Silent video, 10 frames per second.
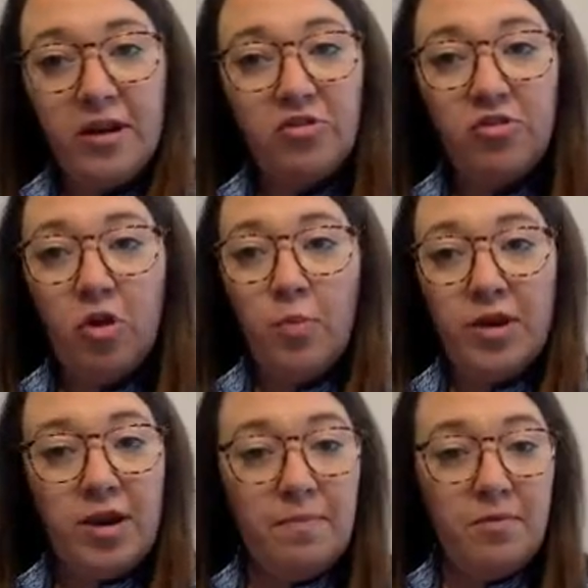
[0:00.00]
I just opened
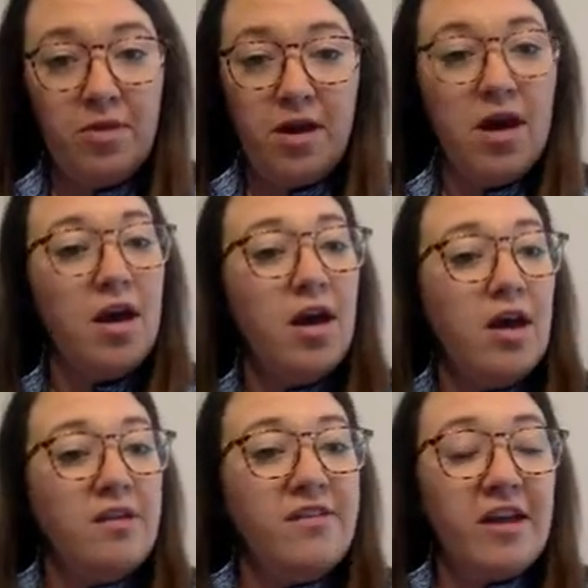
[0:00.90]
up the
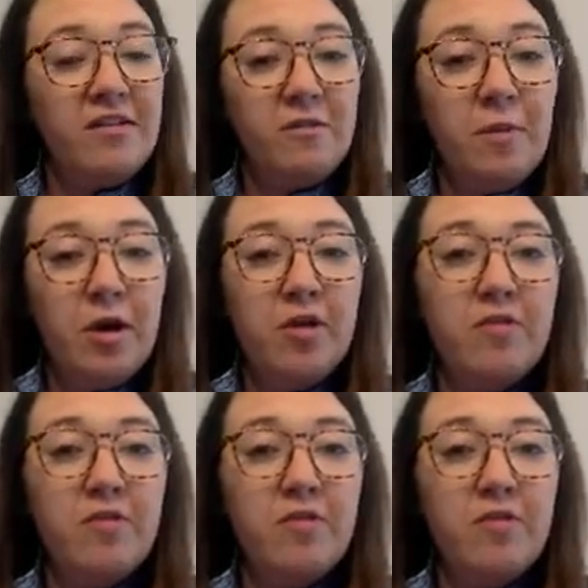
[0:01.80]
textbook.